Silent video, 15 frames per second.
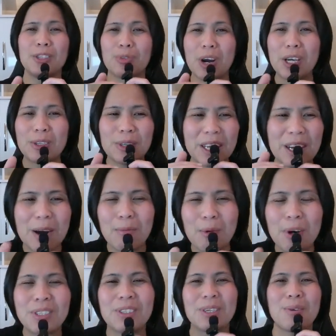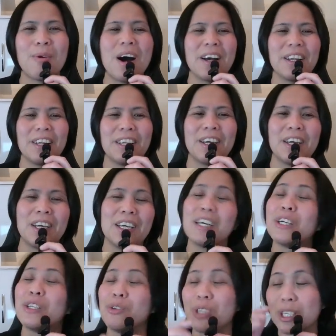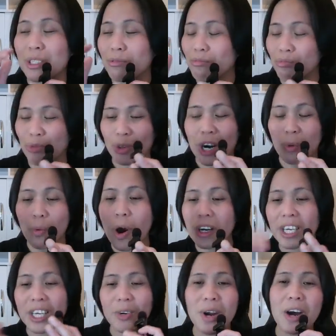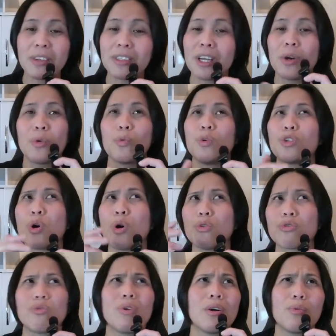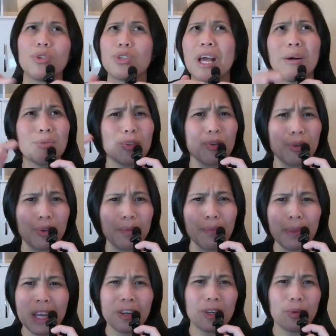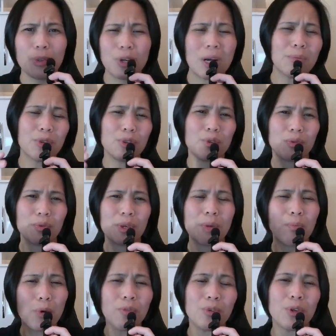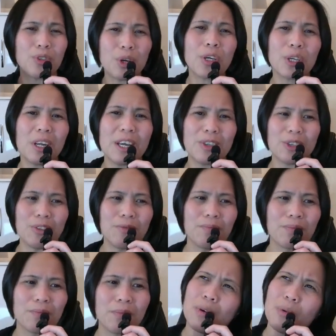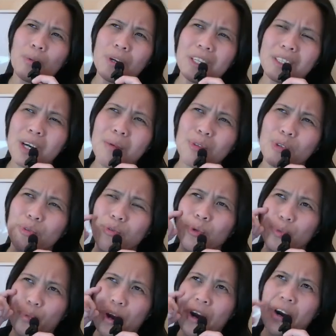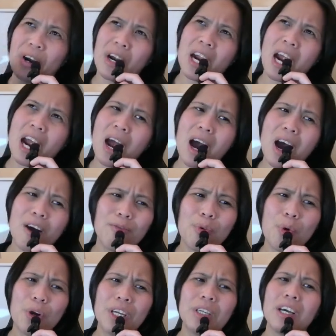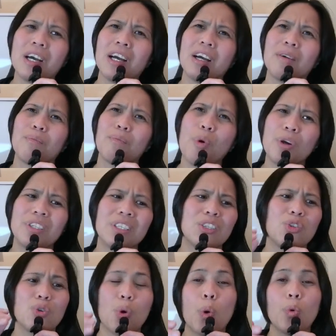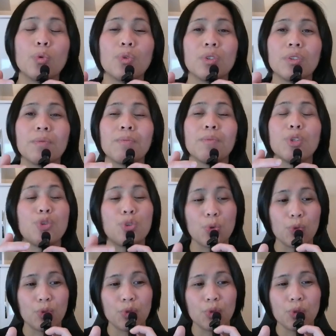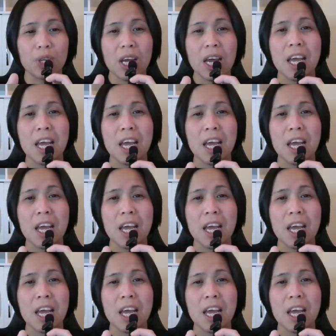Try to get up once in a while. You can try walking around, which helps you improve your circulation. When it comes to footwear, avoid pointed-toed shoes.